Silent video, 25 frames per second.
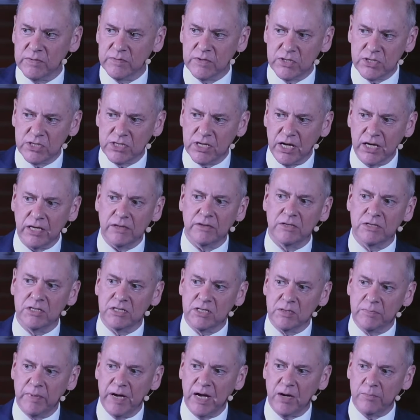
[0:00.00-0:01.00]
of the state. This is
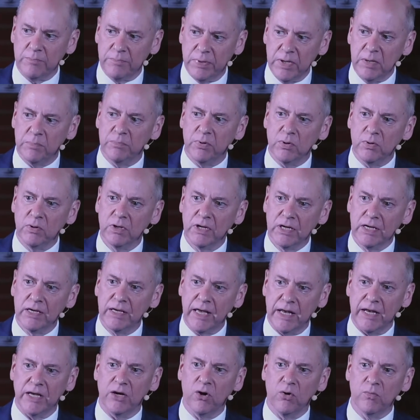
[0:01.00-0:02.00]
about people
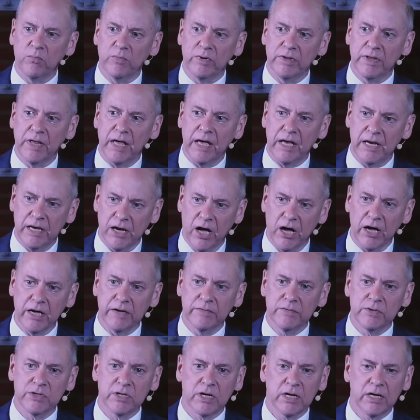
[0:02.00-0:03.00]
getting on with their
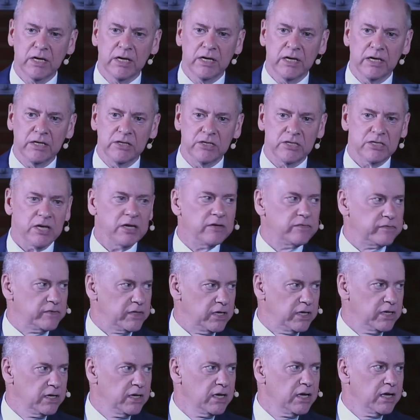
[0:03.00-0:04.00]
lives in
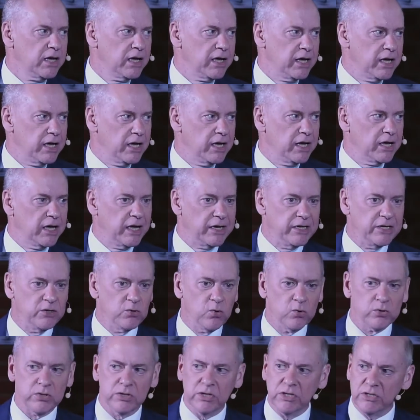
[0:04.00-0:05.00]
safety. And in
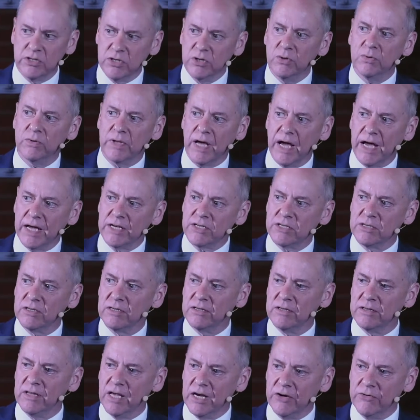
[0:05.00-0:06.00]
order to do that,
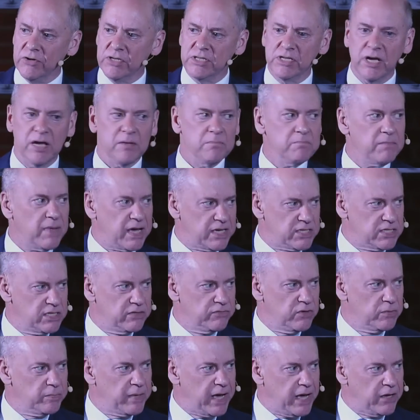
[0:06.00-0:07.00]
there is a
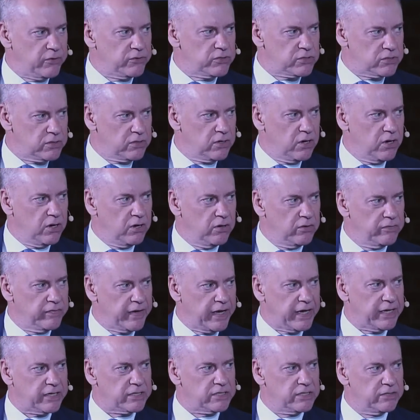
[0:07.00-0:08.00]
massive amount of
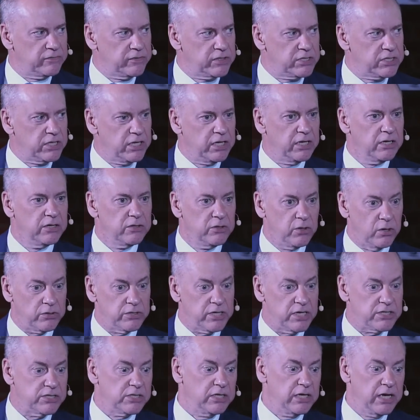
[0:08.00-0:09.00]
activity, not
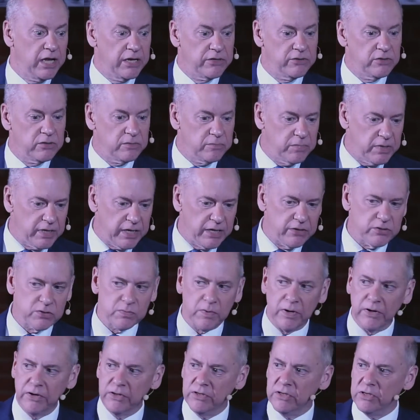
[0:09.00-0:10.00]
just in London, but
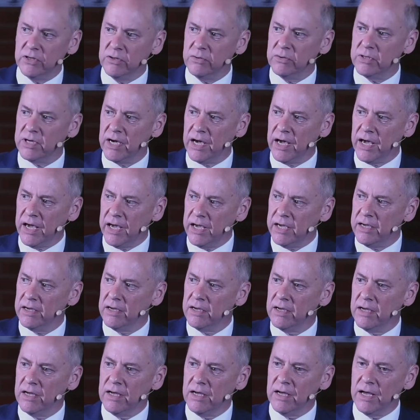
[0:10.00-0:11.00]
elsewhere in the UK.
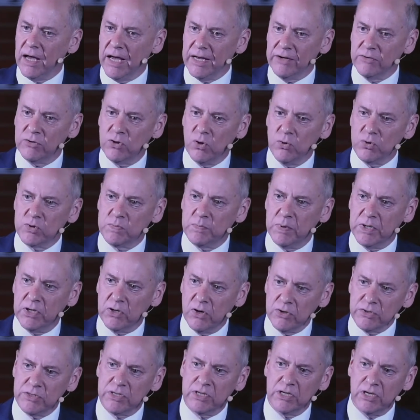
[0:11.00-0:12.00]
And of course,
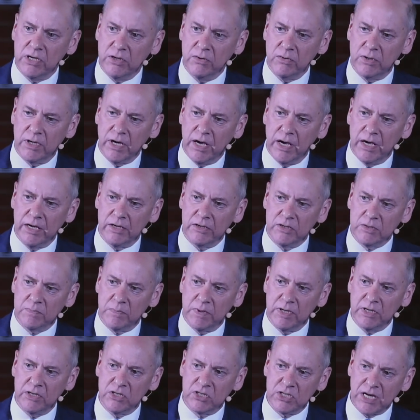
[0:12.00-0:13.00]
because the UK has
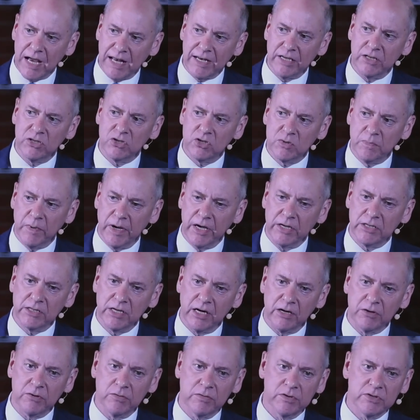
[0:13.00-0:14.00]
been challenged by
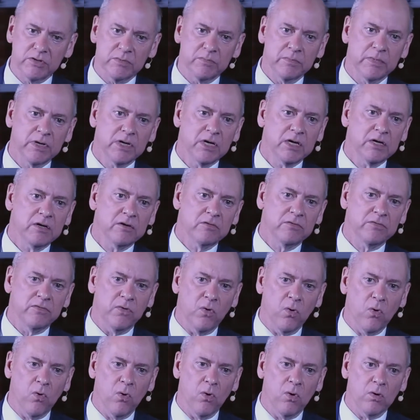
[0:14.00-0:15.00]
terrorism
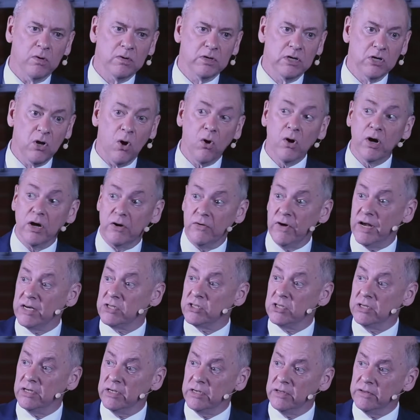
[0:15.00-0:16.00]
for longer,
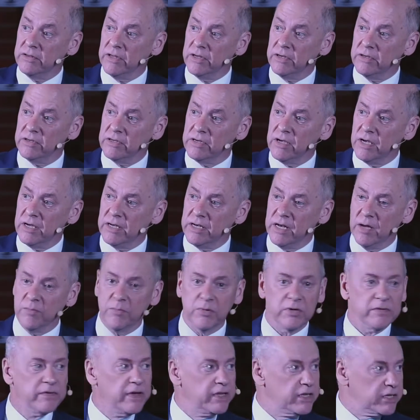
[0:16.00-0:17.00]
actually, than a
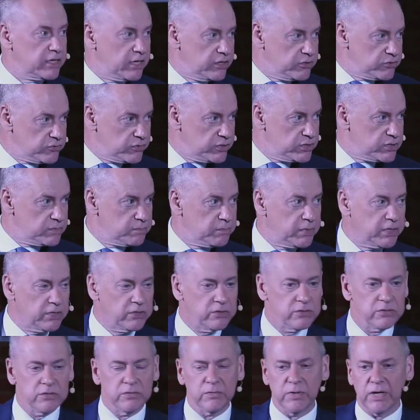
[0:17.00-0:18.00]
number of other countries,
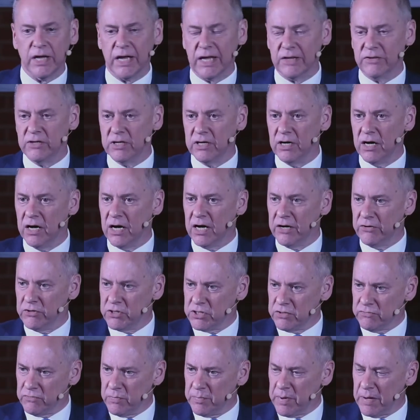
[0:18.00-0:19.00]
because we had the
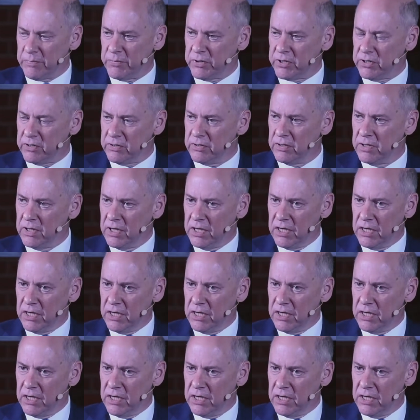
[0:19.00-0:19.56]
Irish Republican